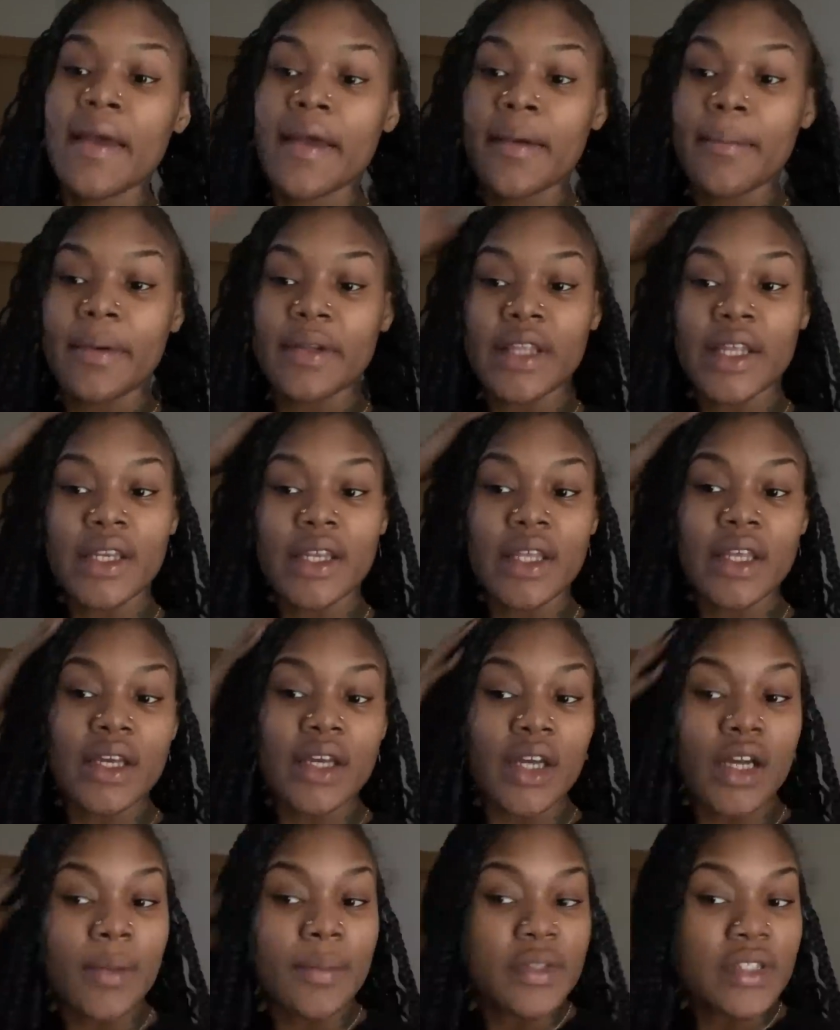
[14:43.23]
But they did
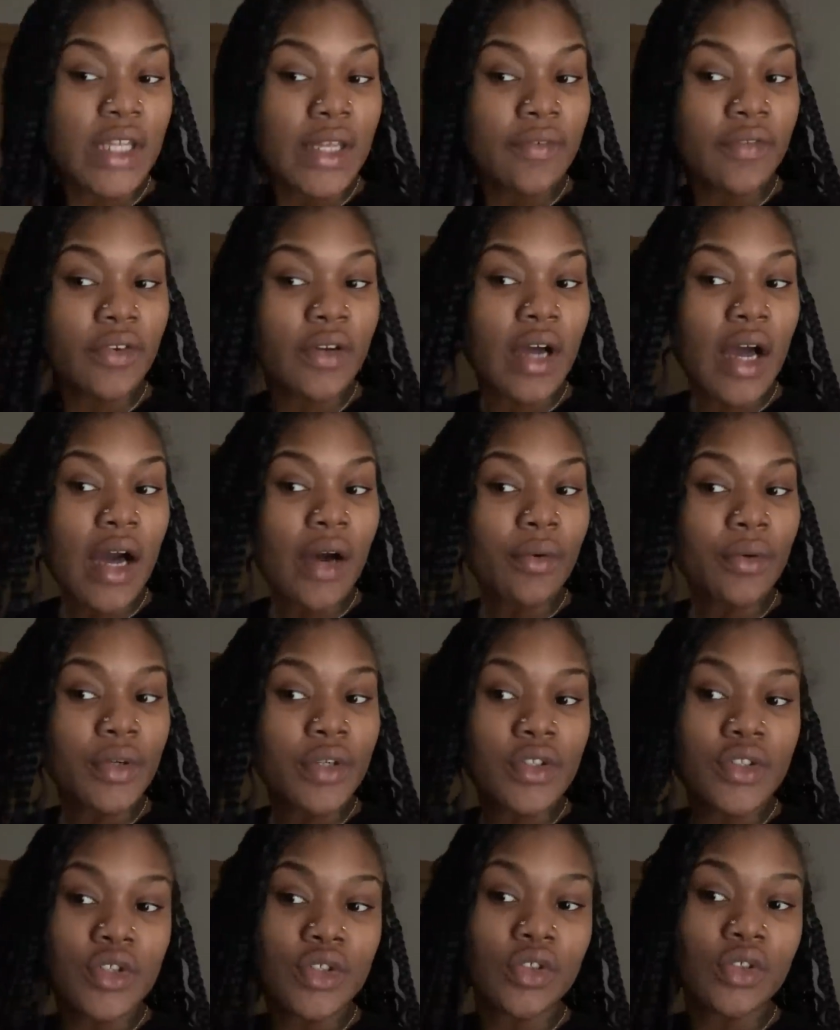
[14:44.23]
come stay for an hour or
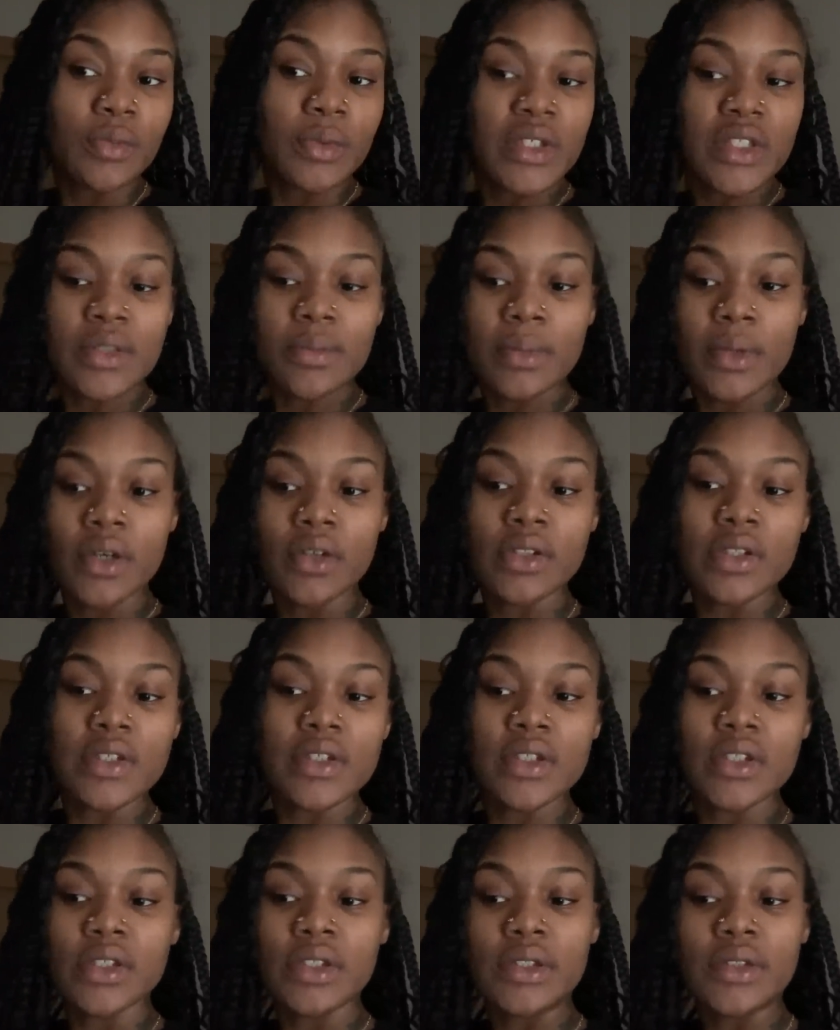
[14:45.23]
two. We smoked and
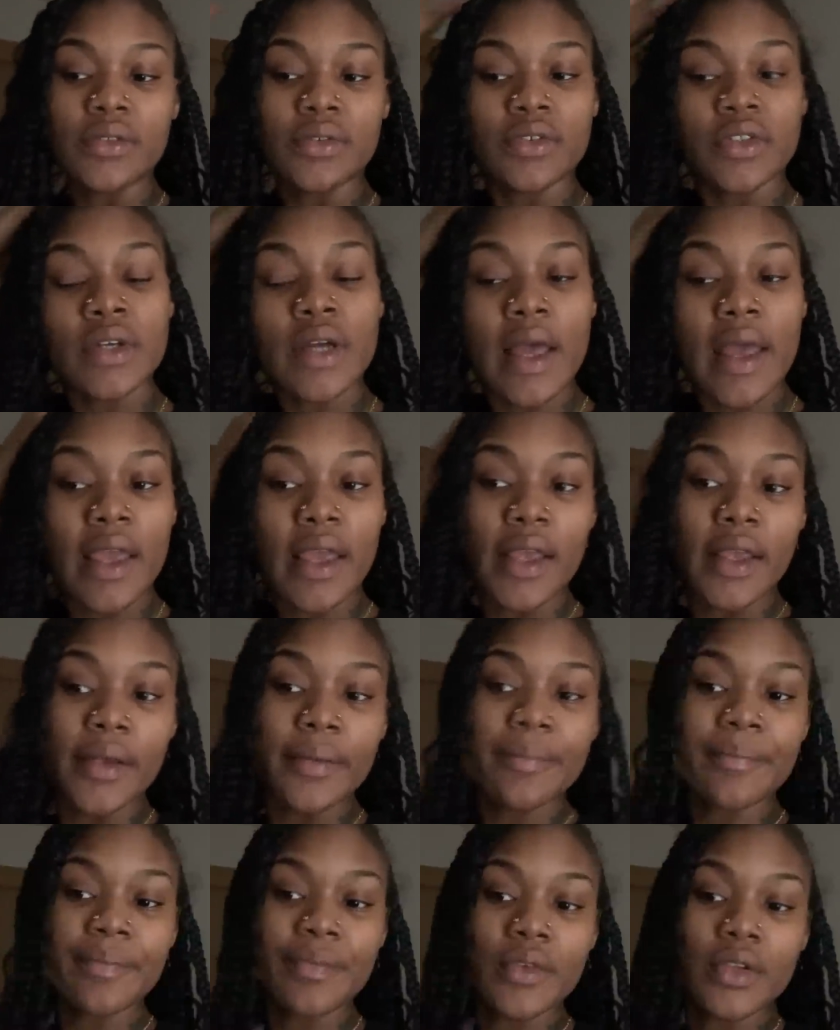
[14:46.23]
stuff, ate,
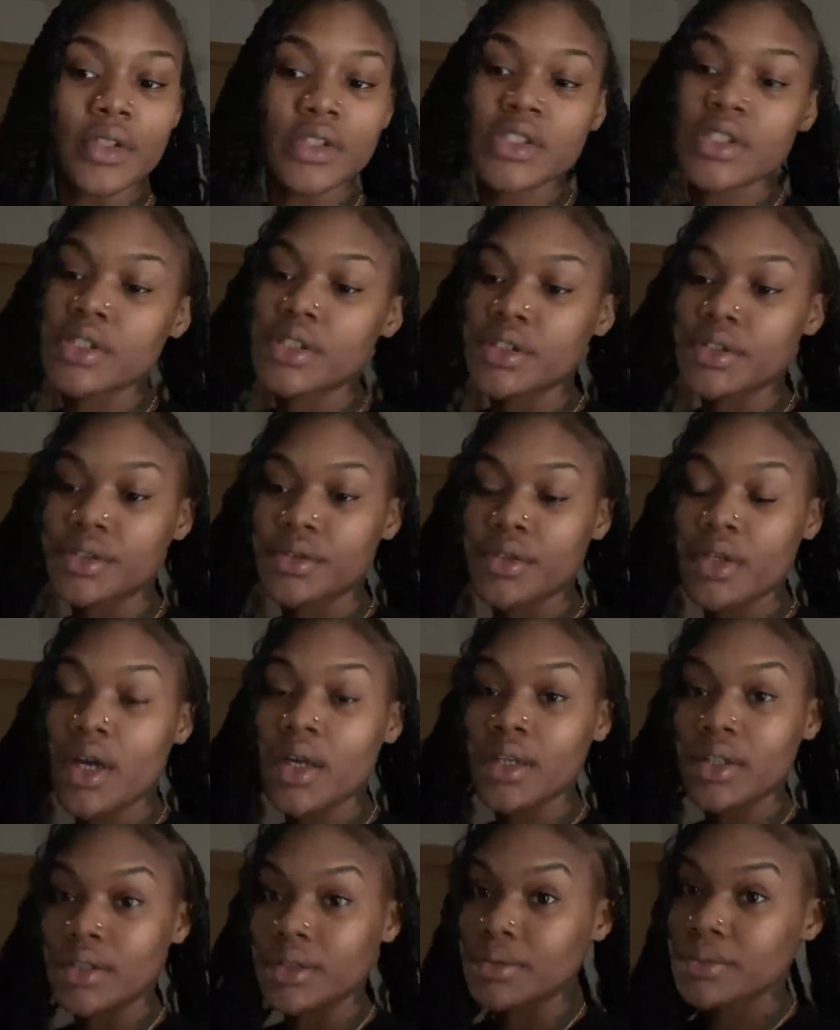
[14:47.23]
chill. Y'all
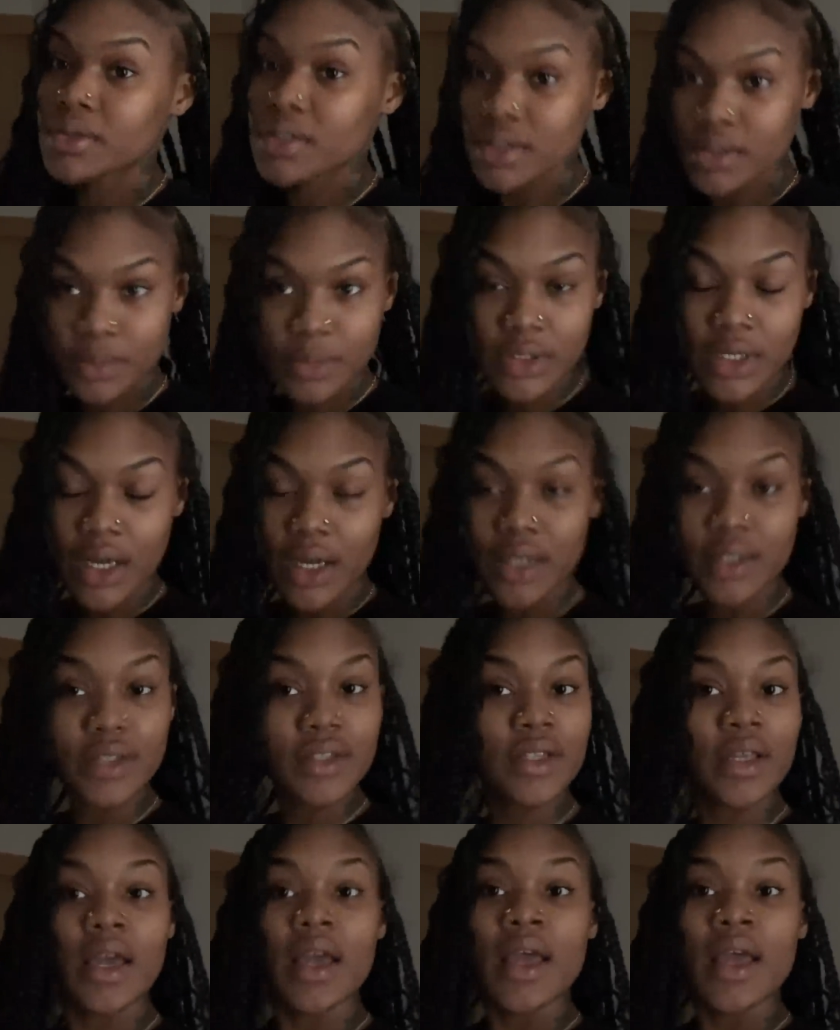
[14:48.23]
know, took some shots.